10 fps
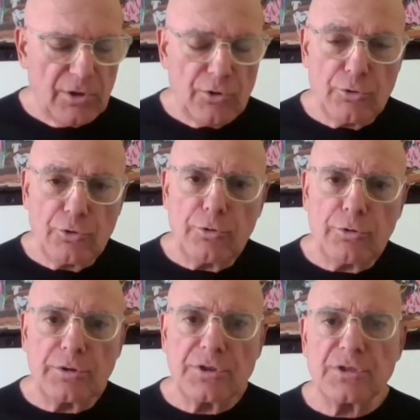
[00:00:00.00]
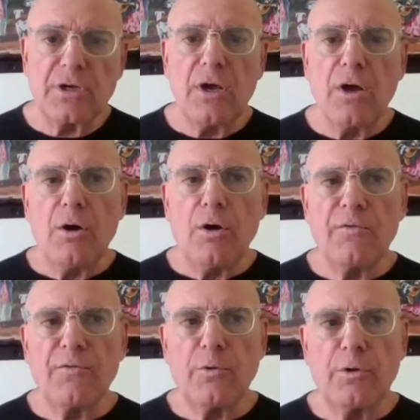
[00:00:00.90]
Uyghurs,
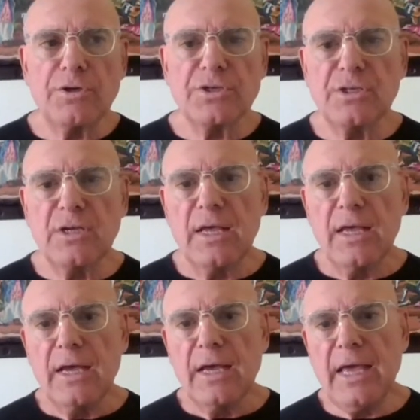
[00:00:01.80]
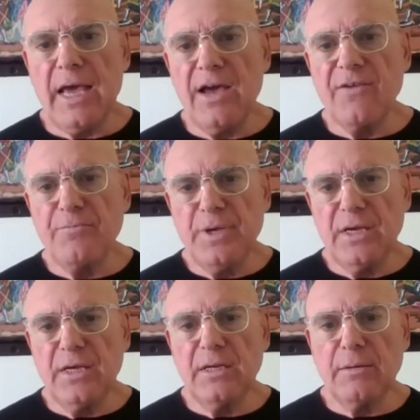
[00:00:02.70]
of course, have
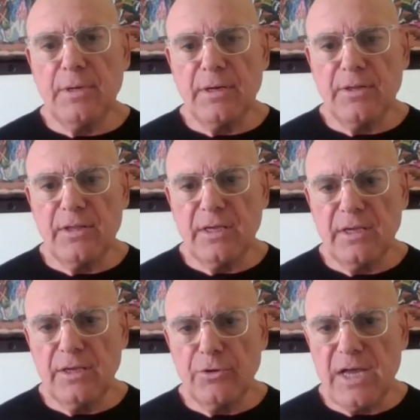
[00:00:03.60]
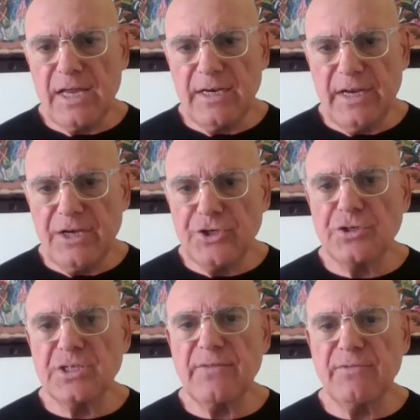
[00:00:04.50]
been the United
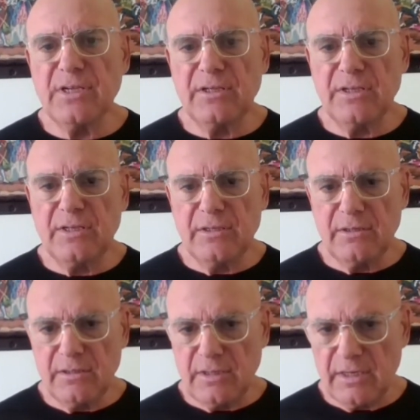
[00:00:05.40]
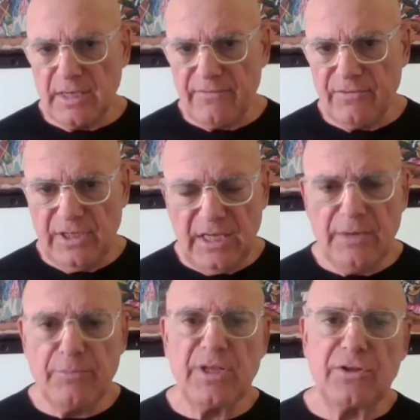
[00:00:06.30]
Nations have
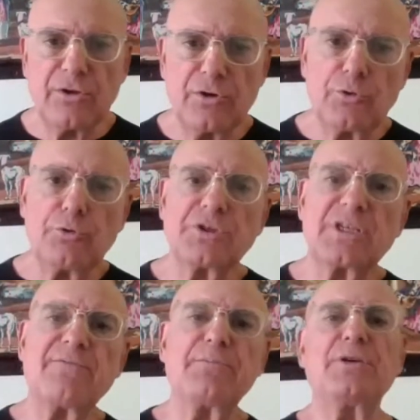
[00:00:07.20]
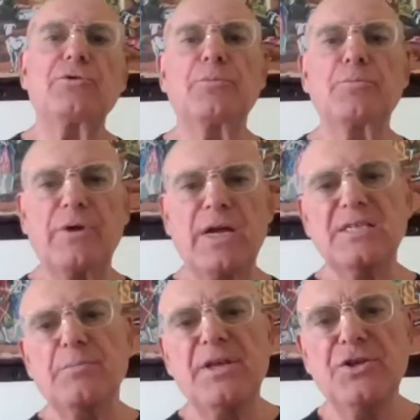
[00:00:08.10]
deemed that the Uyghurs have been
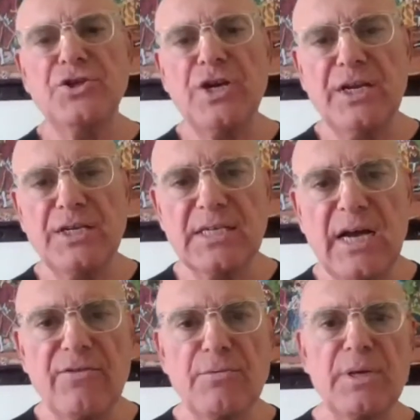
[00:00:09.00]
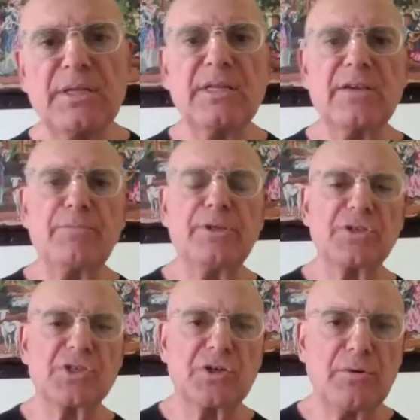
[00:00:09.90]
repressed by the Chinese government. They have been
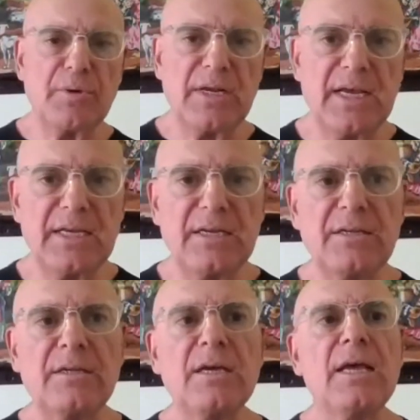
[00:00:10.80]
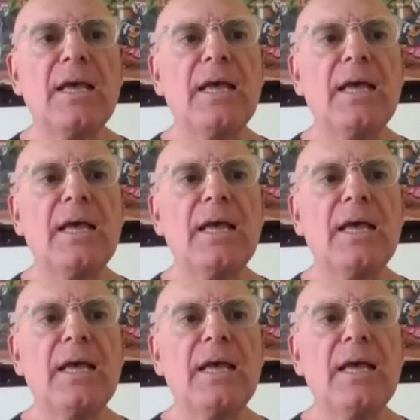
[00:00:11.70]
discriminated,